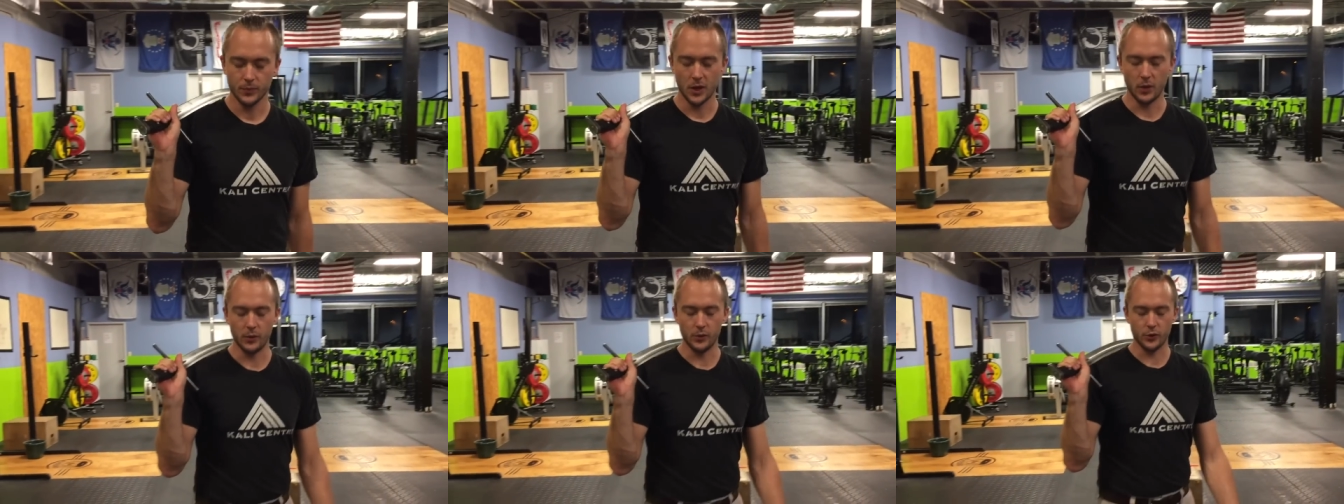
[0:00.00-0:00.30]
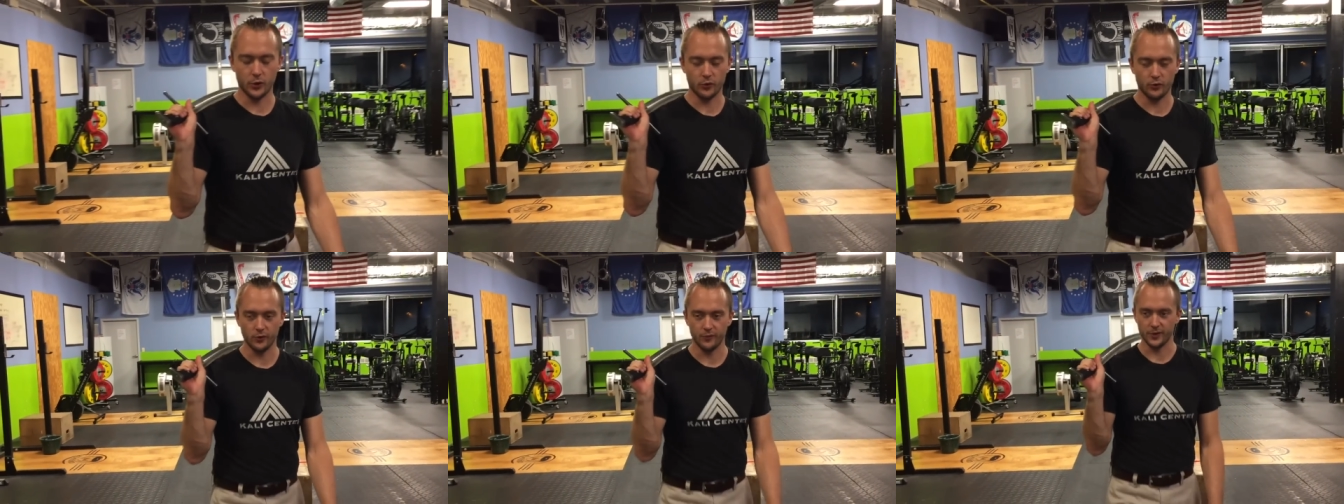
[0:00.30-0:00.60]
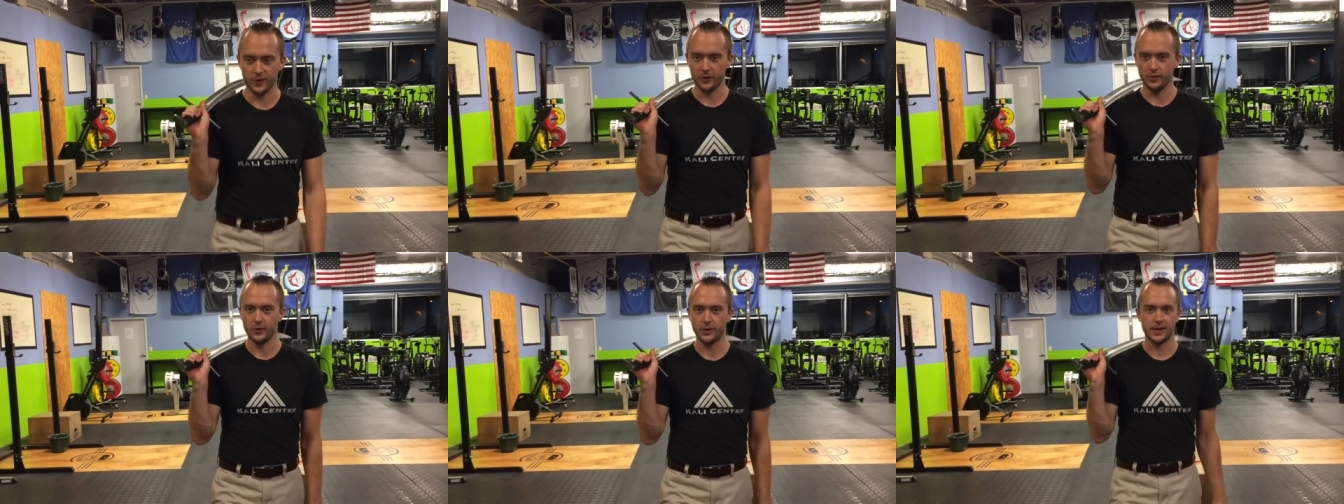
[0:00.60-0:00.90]

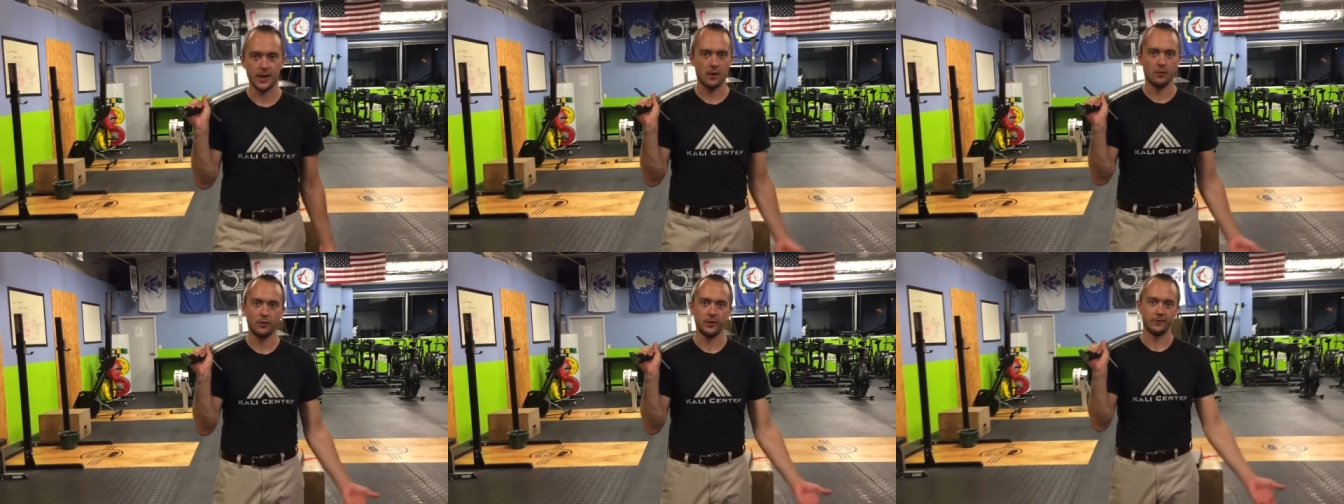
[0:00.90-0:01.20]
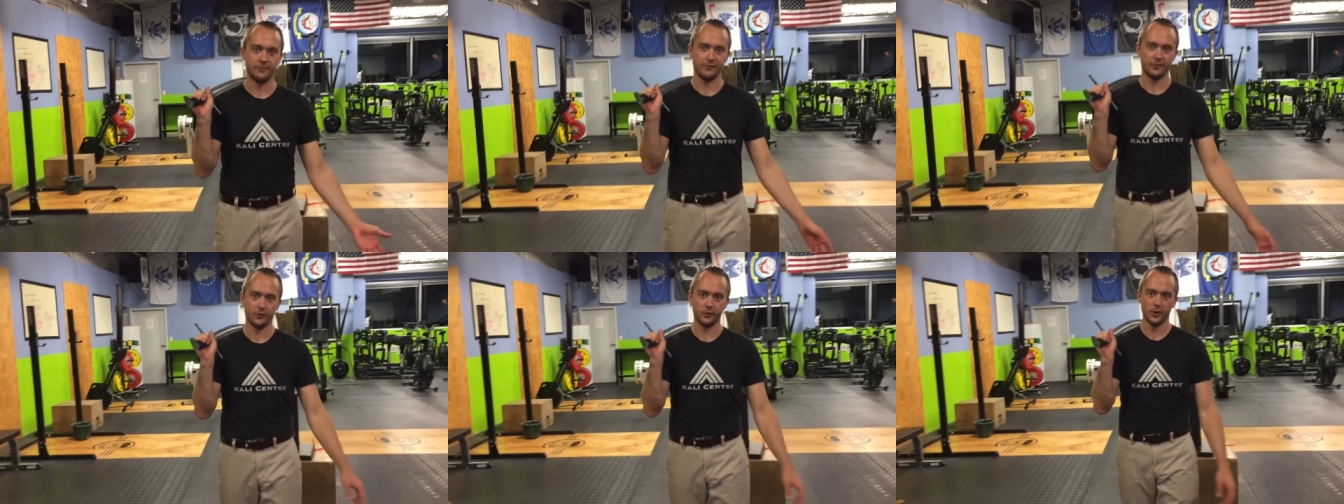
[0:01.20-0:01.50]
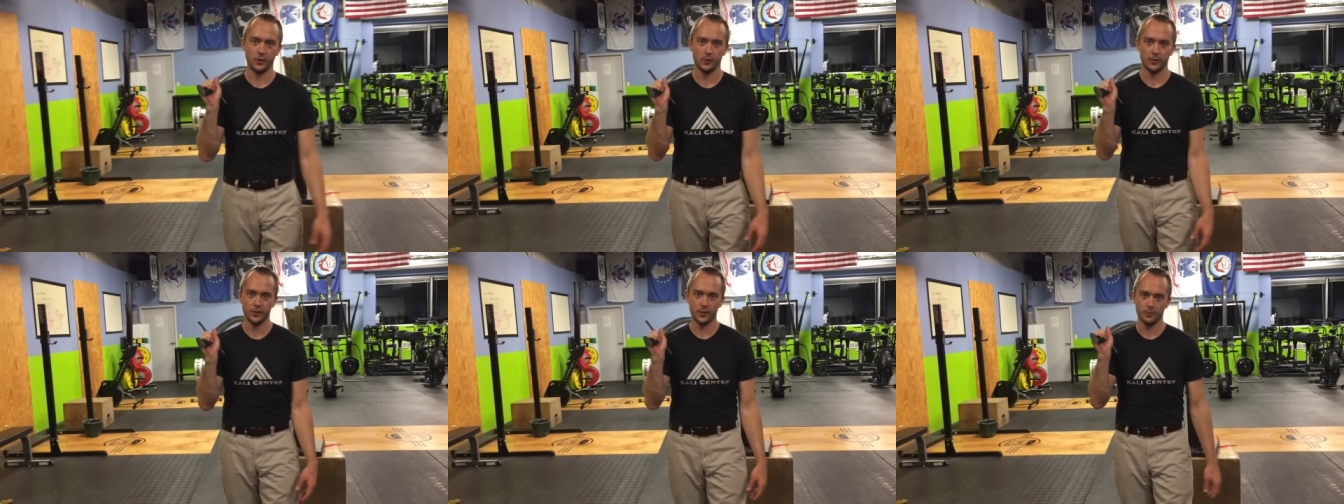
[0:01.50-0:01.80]
reviewed. You can't really
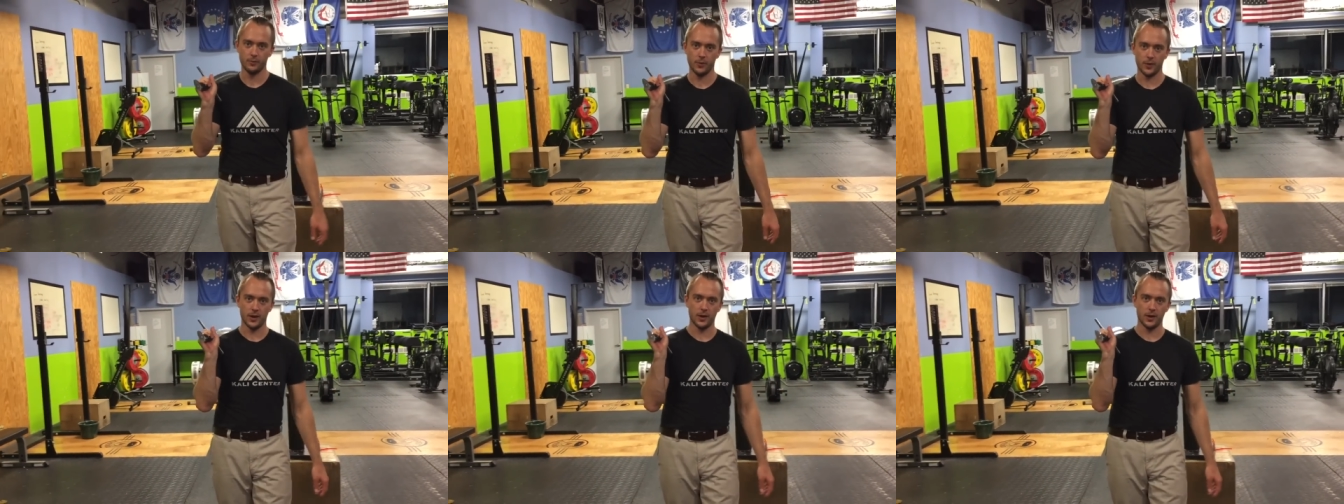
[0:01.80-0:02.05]
flurry with it,